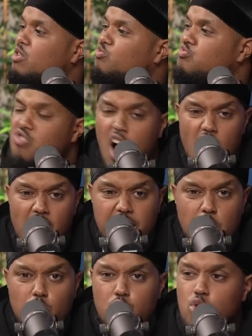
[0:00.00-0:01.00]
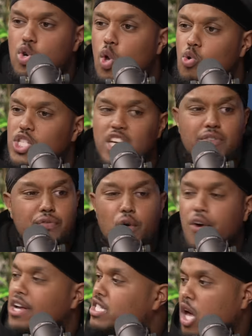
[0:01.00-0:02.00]
I said, rah, they don't do Gucci and
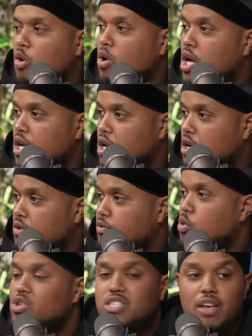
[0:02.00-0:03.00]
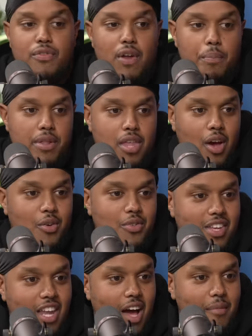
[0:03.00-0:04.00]
4XL. Of course they flipping
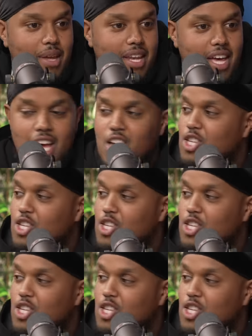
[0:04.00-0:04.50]
don't. You know what I mean?